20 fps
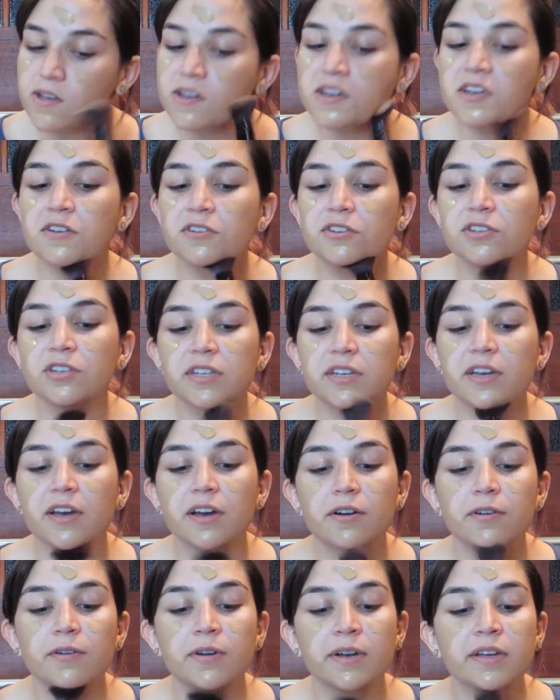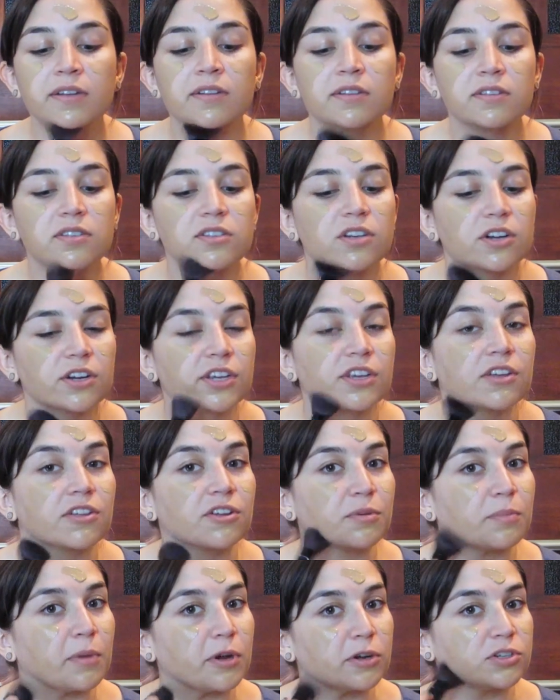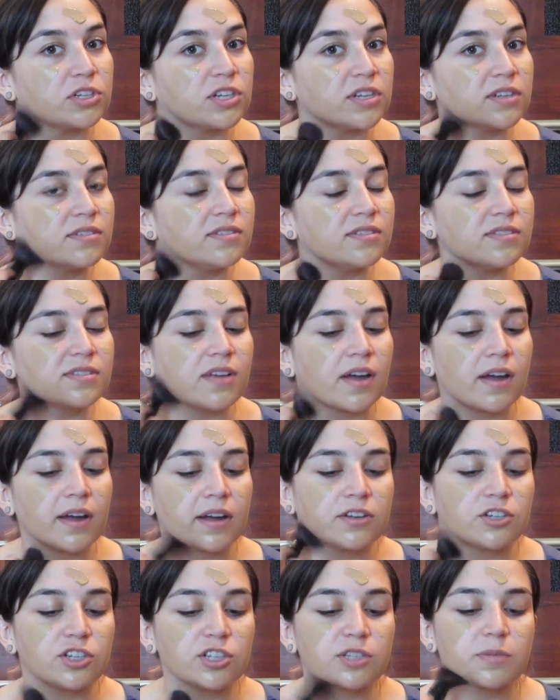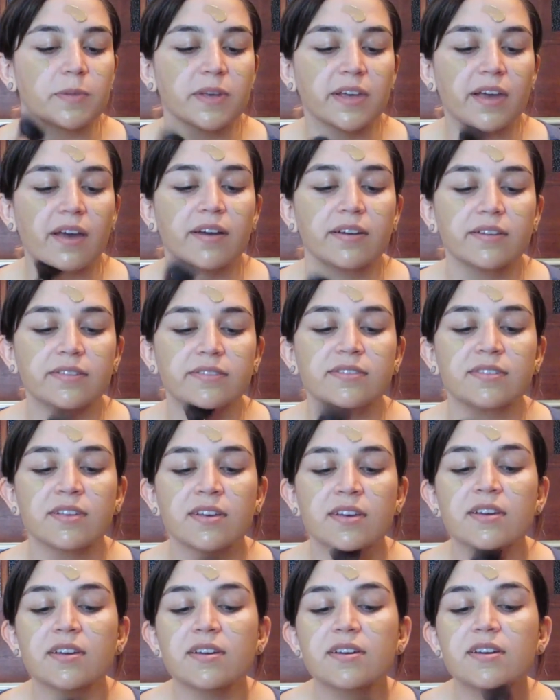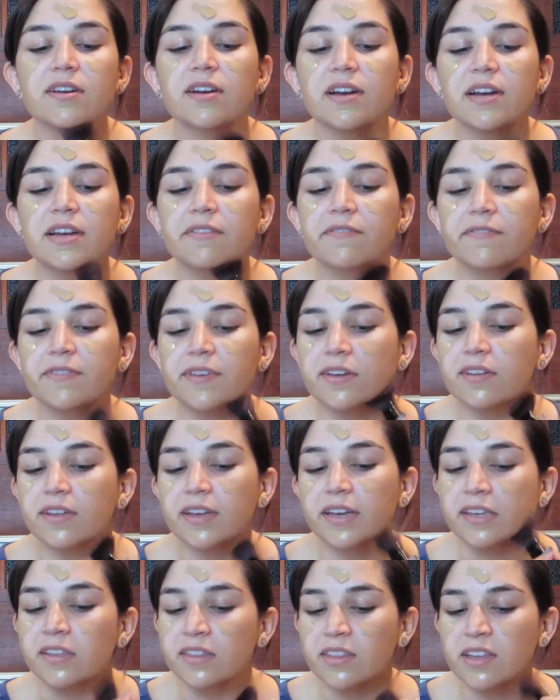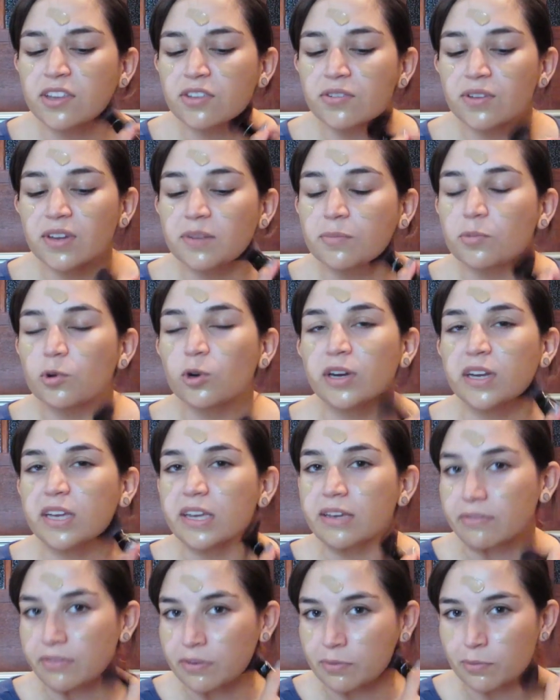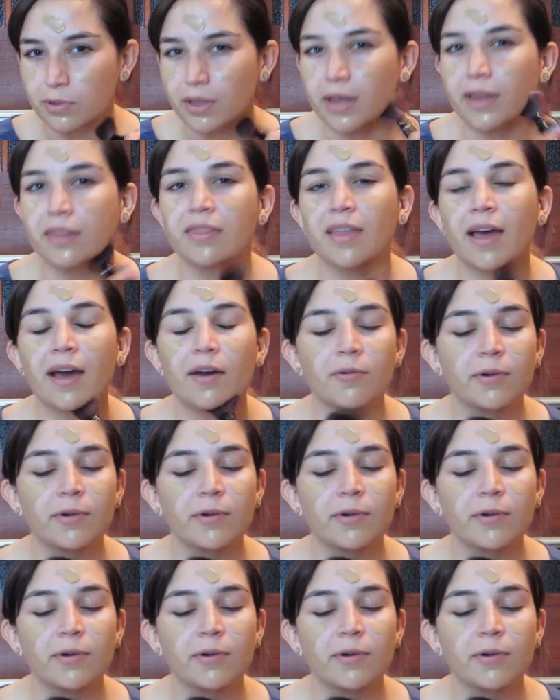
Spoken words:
I usually go in circular motions just because I feel like then you get a more even blend that